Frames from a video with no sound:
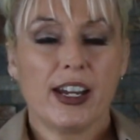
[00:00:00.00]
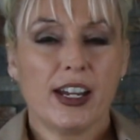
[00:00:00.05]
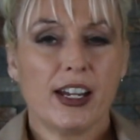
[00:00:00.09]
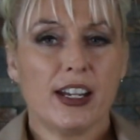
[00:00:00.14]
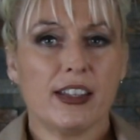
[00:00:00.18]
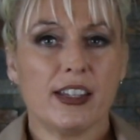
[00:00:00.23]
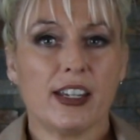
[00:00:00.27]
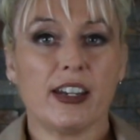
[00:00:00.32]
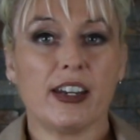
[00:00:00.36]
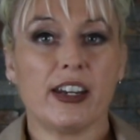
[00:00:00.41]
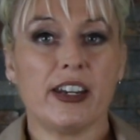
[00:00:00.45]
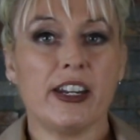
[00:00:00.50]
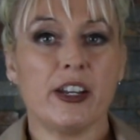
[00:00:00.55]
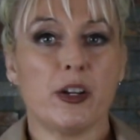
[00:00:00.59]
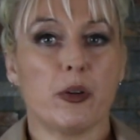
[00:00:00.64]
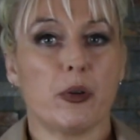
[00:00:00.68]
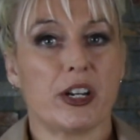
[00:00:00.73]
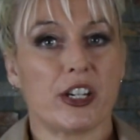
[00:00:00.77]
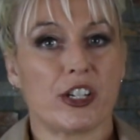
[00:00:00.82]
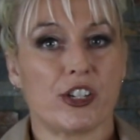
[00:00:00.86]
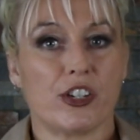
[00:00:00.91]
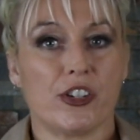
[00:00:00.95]
And then any
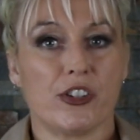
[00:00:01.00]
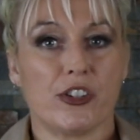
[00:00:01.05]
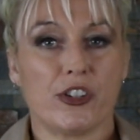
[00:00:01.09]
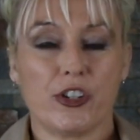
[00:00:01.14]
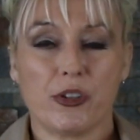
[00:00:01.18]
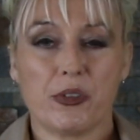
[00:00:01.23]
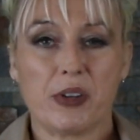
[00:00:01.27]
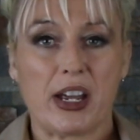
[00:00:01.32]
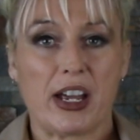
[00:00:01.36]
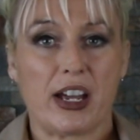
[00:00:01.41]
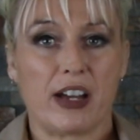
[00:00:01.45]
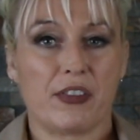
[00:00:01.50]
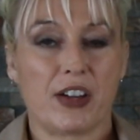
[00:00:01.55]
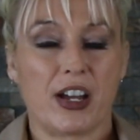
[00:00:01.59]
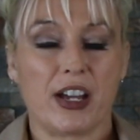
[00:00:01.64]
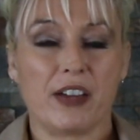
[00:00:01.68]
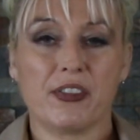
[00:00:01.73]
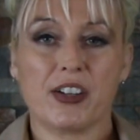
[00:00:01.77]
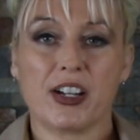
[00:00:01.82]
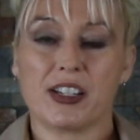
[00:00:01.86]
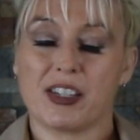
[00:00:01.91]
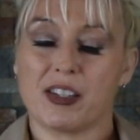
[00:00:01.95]
questions you have,
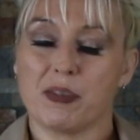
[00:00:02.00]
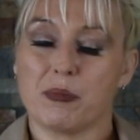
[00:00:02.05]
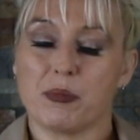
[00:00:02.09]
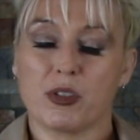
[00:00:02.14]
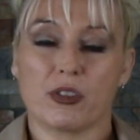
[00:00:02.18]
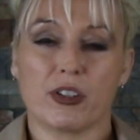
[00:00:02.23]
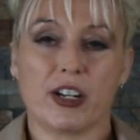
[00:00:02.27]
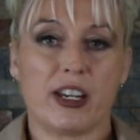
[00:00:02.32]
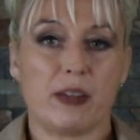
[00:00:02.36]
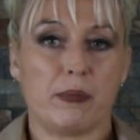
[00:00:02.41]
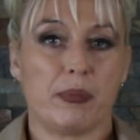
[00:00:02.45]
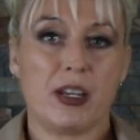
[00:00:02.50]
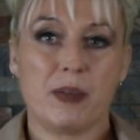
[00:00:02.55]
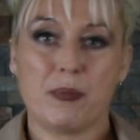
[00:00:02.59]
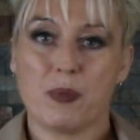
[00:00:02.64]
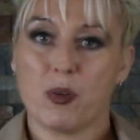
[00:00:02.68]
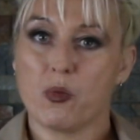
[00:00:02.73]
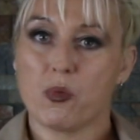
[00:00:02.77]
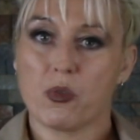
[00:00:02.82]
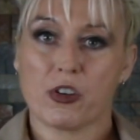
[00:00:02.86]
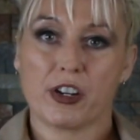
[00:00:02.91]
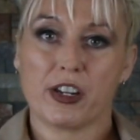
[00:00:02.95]
I've got some great
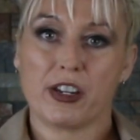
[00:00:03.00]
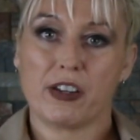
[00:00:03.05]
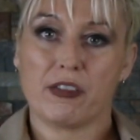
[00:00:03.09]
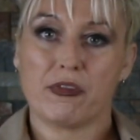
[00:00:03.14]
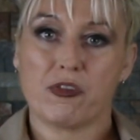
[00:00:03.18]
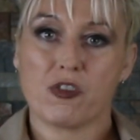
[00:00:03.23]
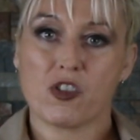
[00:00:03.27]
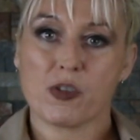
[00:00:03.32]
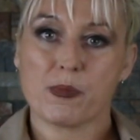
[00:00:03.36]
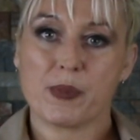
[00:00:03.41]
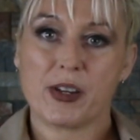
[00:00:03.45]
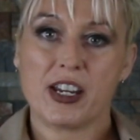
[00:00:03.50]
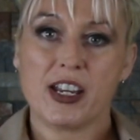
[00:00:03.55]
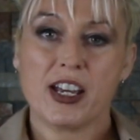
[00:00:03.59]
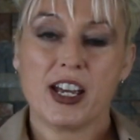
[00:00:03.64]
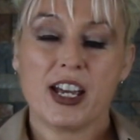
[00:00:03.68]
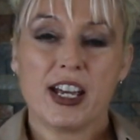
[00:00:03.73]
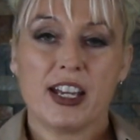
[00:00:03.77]
people working for me.